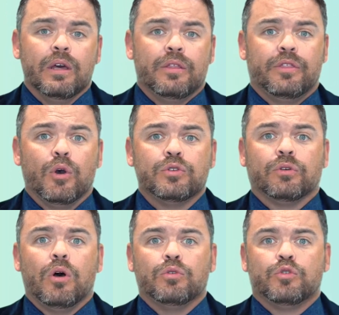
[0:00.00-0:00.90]
Those
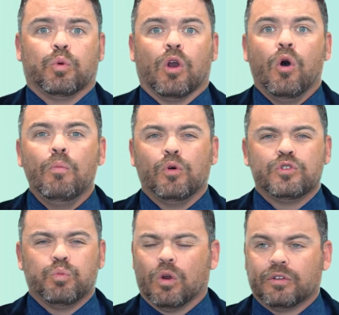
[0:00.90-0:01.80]
loans were
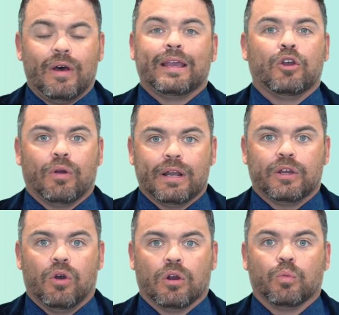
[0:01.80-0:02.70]
almost worked like a credit
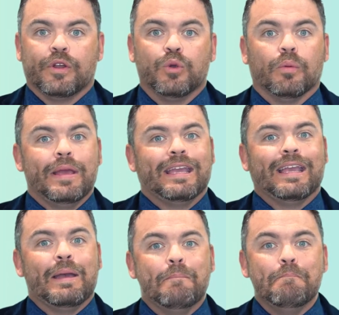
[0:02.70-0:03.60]
card, where you were making
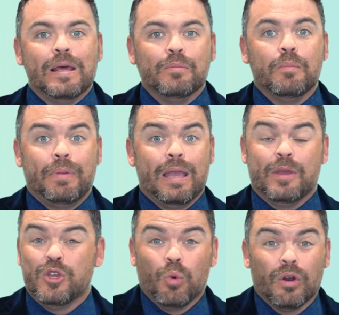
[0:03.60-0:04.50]
a minimum payment.
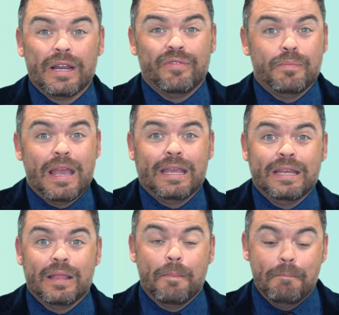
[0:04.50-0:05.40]
You weren't even
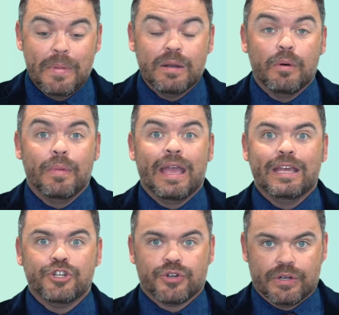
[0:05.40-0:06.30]
making the minimum
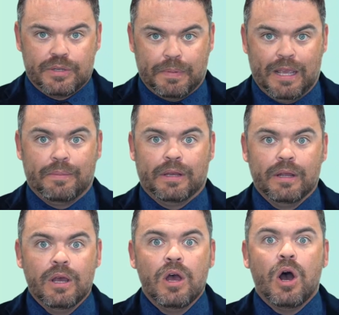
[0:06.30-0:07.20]
interest payment
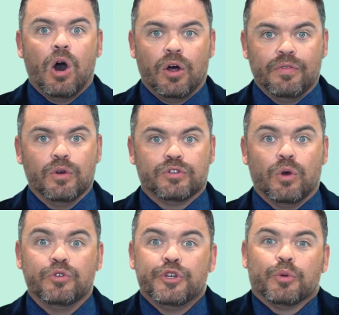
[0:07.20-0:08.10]
on those
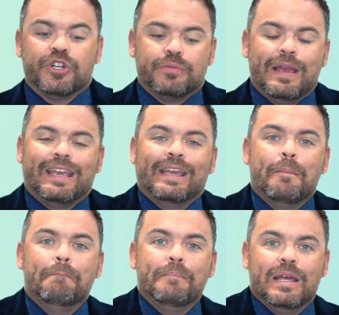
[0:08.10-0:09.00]
loans. You were just making a
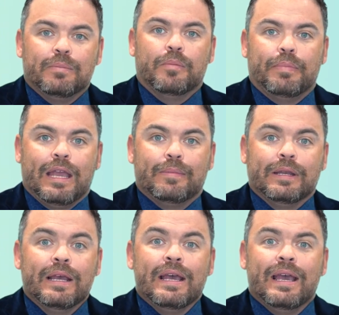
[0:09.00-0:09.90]
minimum payment,
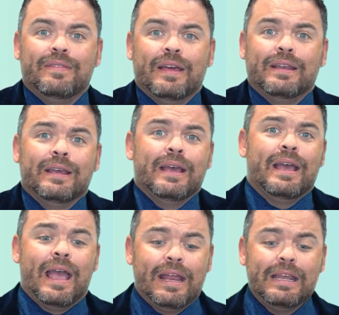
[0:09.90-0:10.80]
and then
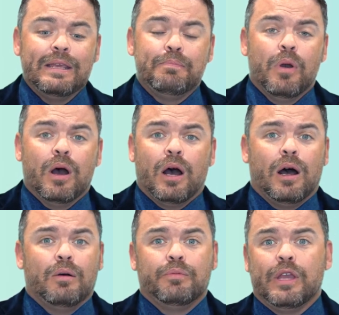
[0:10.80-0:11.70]
any
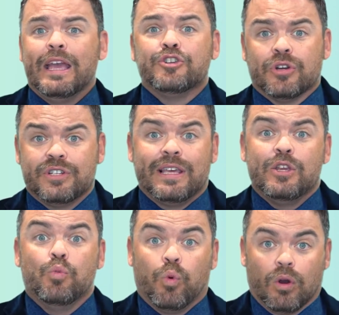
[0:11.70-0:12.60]
interest that
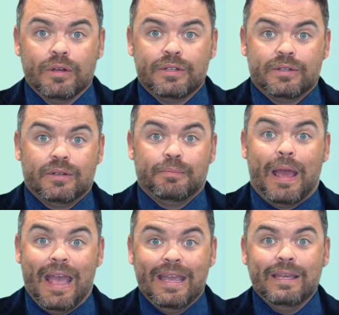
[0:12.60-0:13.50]
you weren't
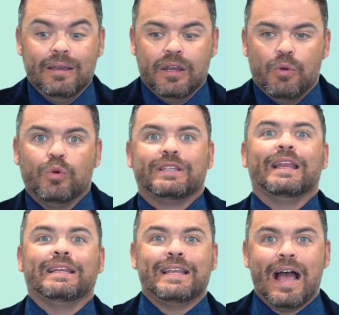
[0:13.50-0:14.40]
paying was
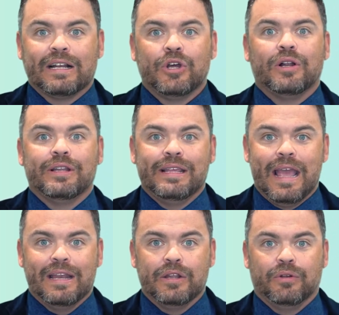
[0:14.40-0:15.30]
getting tacked on to the
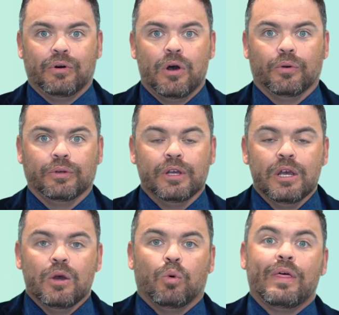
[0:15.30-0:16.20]
end of the loan.
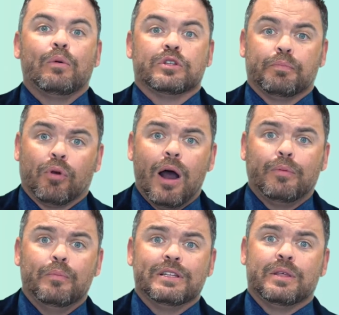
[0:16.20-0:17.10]
Well, that was a
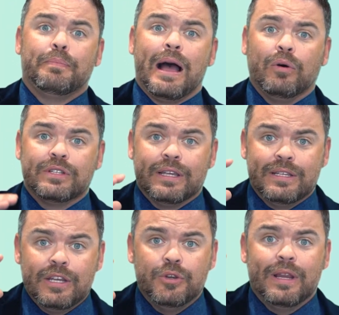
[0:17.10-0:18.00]
problem as the balance
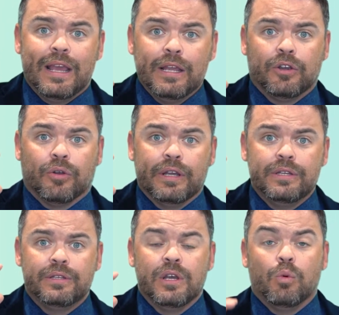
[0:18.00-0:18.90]
continued to
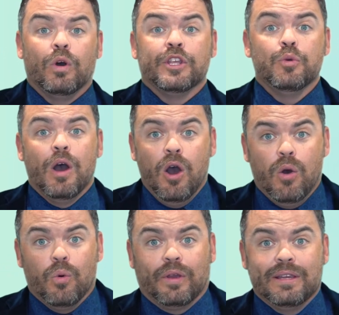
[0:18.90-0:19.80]
increase. What you
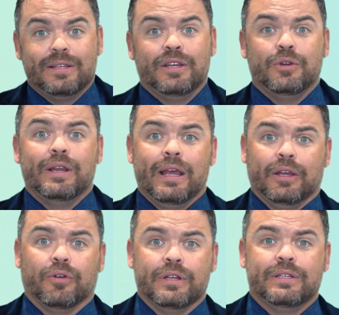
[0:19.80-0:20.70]
owe continued to
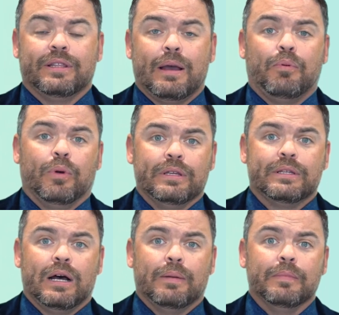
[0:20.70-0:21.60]
increase at that point in
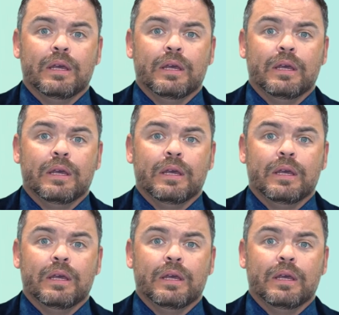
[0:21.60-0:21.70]
time.